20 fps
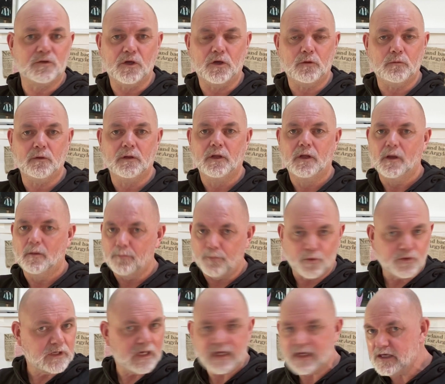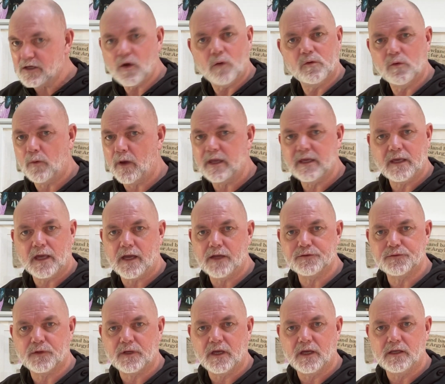you. Put your ego away, guys,
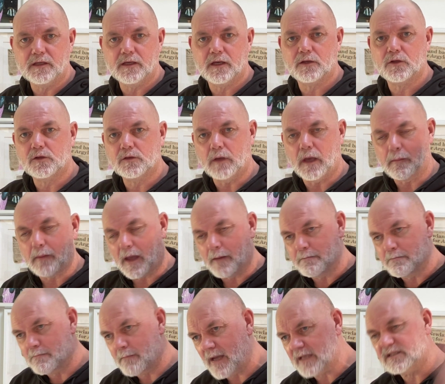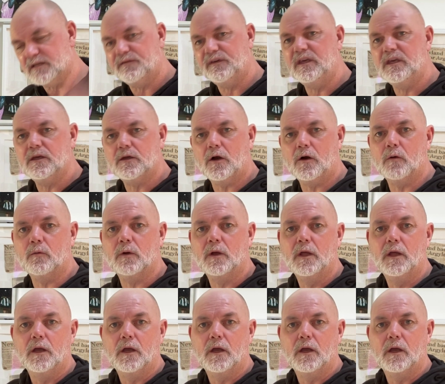okay? Yeah, a massive ego.